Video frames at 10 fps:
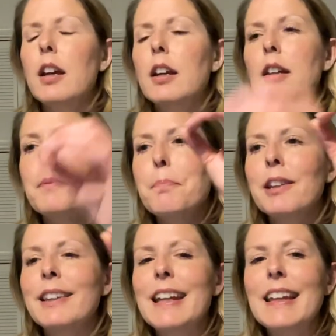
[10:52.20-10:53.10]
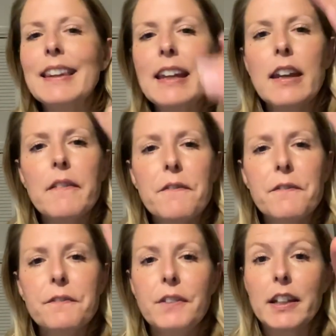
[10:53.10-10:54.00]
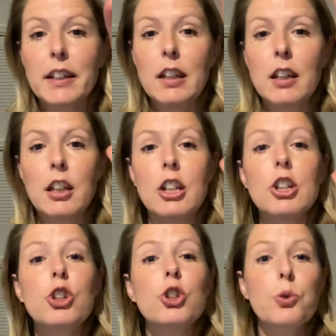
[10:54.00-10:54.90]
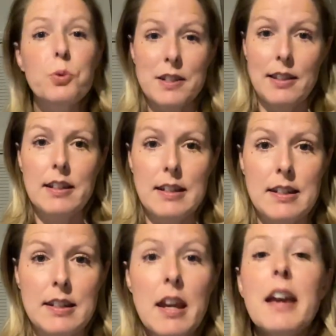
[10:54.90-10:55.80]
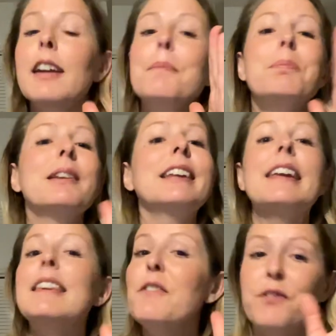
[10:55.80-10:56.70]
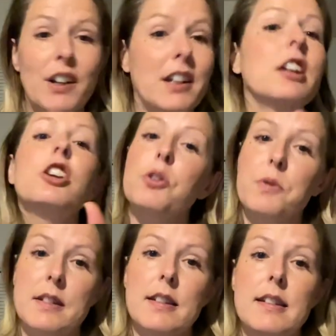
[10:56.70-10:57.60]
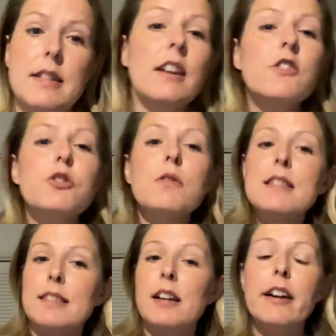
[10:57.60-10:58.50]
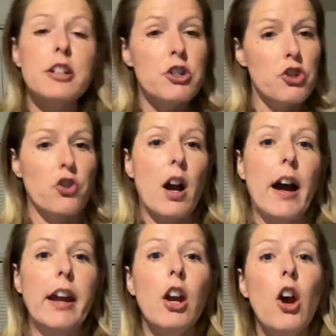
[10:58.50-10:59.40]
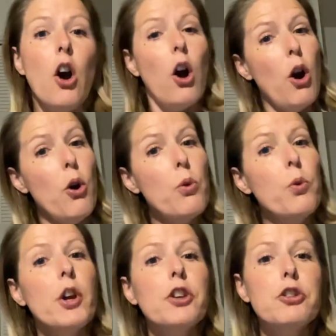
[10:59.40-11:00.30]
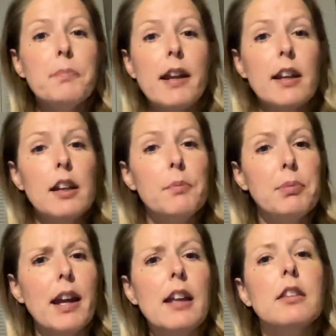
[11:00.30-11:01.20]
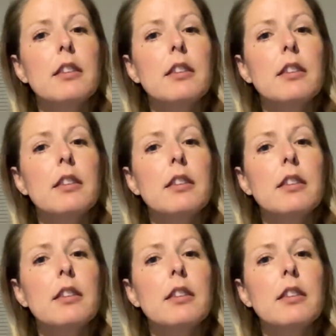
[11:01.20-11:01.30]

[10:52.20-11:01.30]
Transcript: Completely fucking useless completely fucking useless. It gives you this cut and dry, oh, you made a complaint.